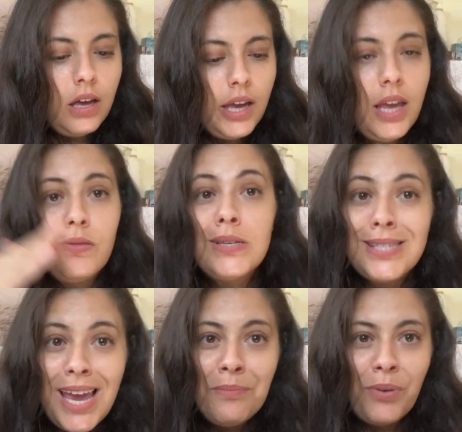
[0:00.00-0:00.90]
In the
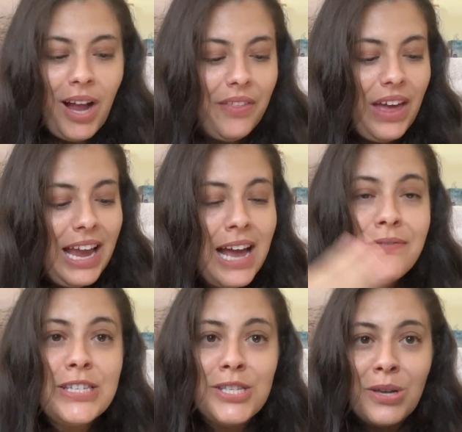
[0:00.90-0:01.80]
same breath, I have
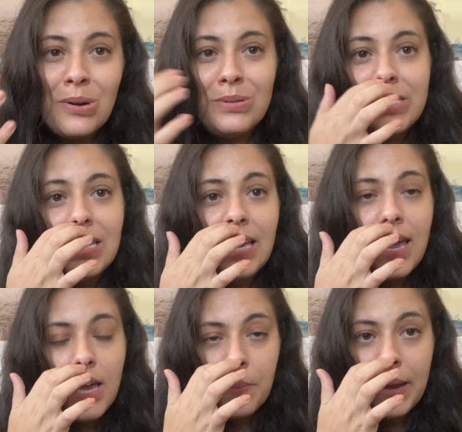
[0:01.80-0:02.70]
a scones and
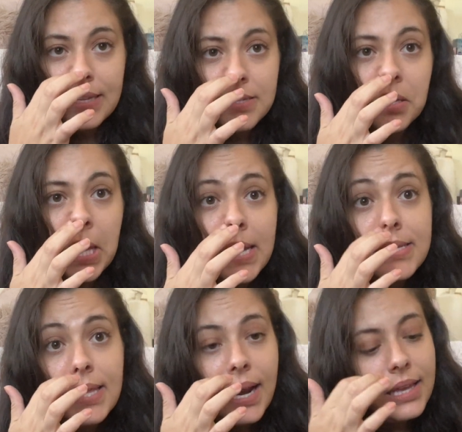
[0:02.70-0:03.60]
cake pencil case that I